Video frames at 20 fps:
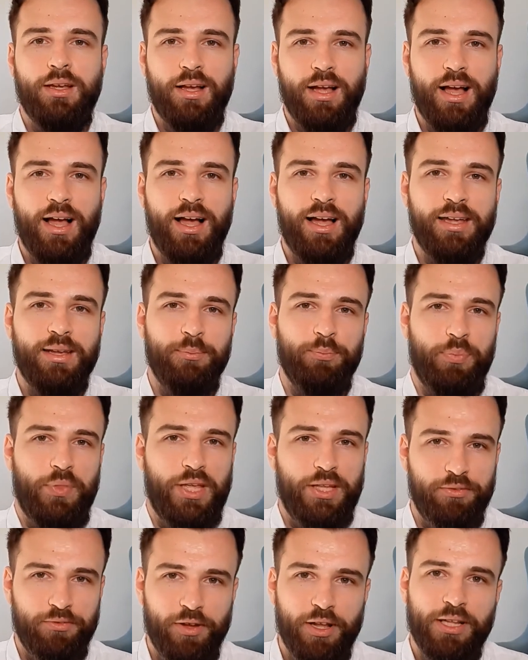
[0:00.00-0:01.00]
Hi
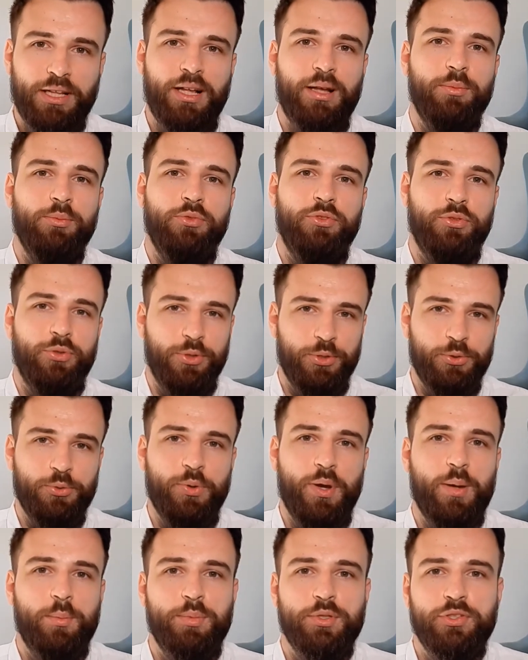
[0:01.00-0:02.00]
and welcome to a new
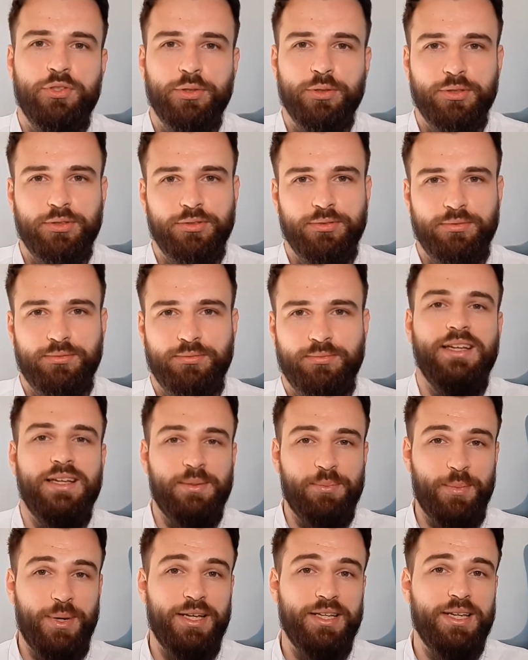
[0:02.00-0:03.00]
episode.
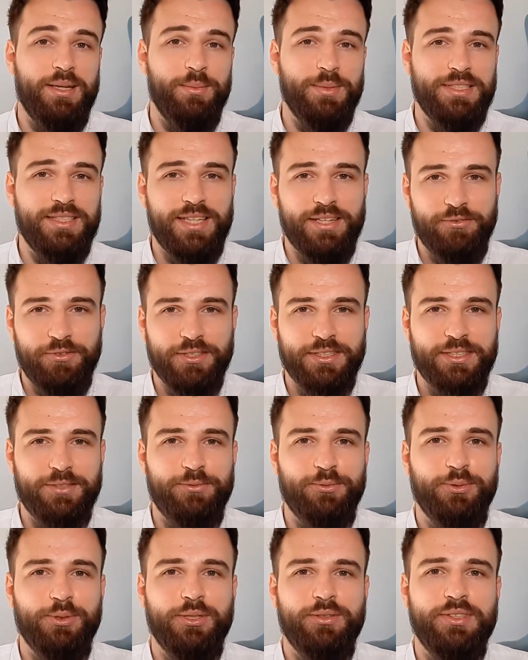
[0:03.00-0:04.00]
My name is Stefan
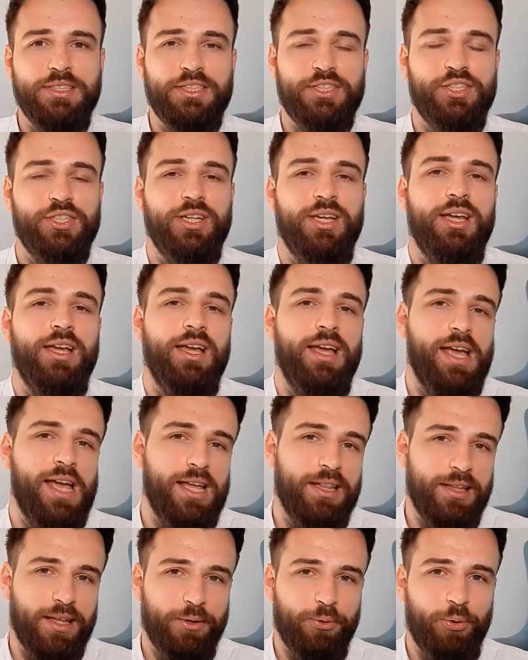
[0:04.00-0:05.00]
Trifunovic
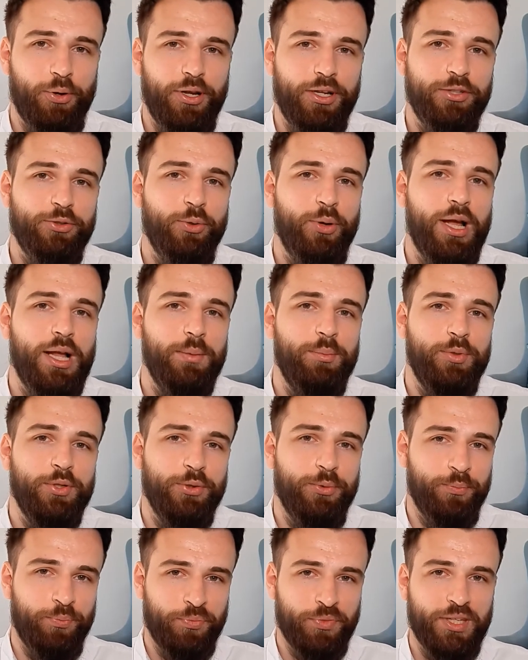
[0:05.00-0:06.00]
and I'm going to help
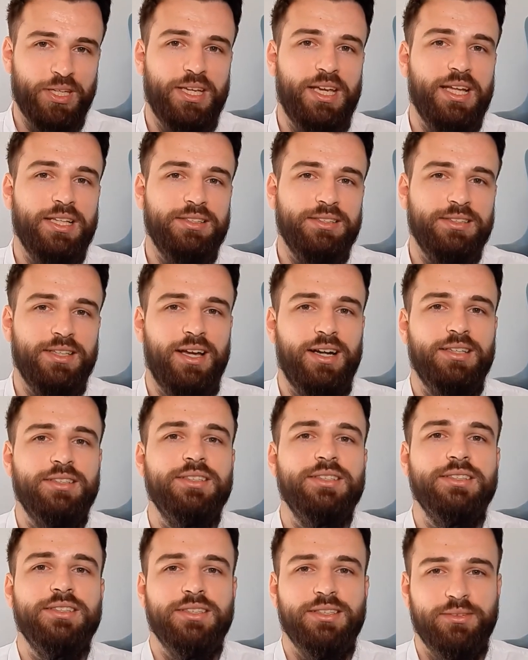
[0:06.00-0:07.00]
you get
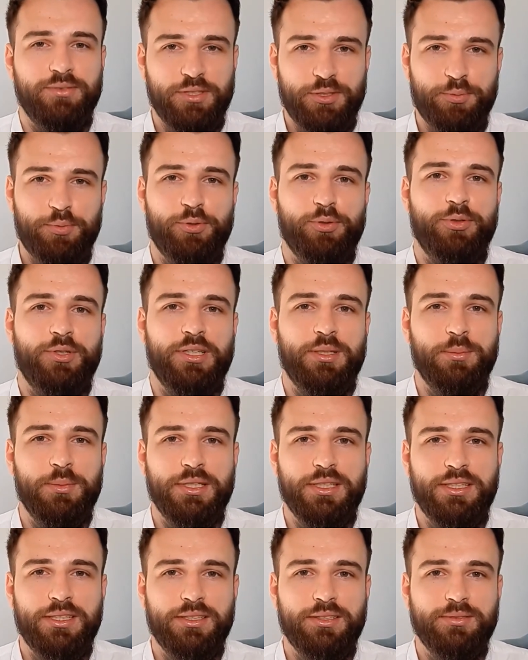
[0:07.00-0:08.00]
started with
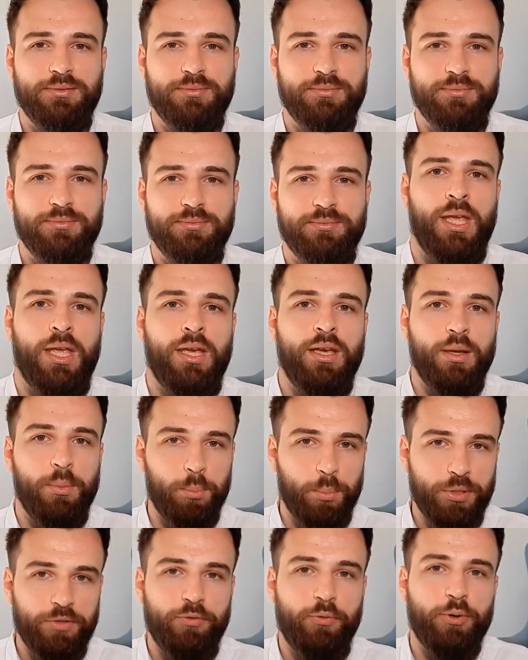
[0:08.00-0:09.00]
programming.
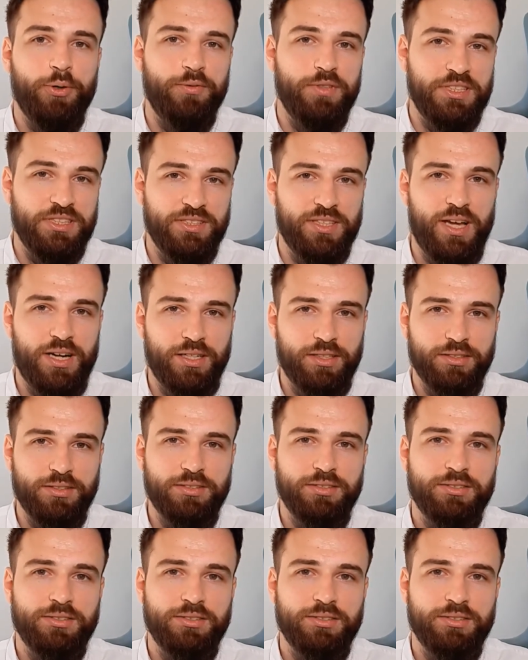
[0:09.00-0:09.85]
Before we start,